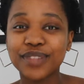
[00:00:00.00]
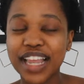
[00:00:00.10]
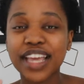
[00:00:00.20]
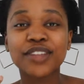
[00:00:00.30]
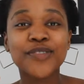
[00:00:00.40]

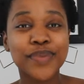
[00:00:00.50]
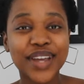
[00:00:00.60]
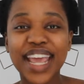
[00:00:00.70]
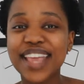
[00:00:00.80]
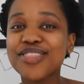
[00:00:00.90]
like
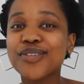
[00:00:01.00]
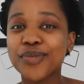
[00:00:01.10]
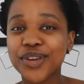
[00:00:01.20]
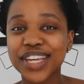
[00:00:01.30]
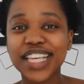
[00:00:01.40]
put in the
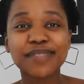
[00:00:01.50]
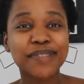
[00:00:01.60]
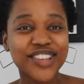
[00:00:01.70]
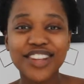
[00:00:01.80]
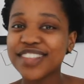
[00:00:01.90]
work
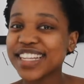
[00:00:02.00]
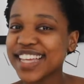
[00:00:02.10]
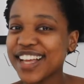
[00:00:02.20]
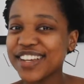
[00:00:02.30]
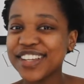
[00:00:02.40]
especially if they
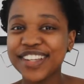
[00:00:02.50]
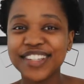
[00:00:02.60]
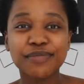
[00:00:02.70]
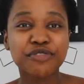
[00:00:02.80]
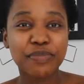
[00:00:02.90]
tell you you need
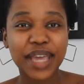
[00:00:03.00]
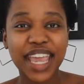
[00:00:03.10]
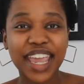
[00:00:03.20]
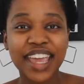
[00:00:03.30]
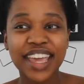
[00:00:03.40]
to
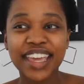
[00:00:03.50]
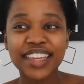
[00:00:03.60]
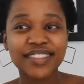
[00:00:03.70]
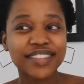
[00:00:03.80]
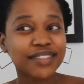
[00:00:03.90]
prepare
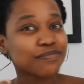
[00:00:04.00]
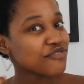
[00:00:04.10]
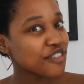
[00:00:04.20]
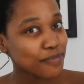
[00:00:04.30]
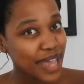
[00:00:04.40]

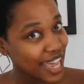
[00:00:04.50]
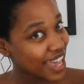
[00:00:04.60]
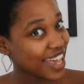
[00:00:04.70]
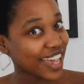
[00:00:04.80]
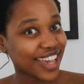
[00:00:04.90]

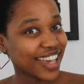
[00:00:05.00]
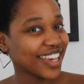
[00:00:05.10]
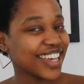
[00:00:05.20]
prepare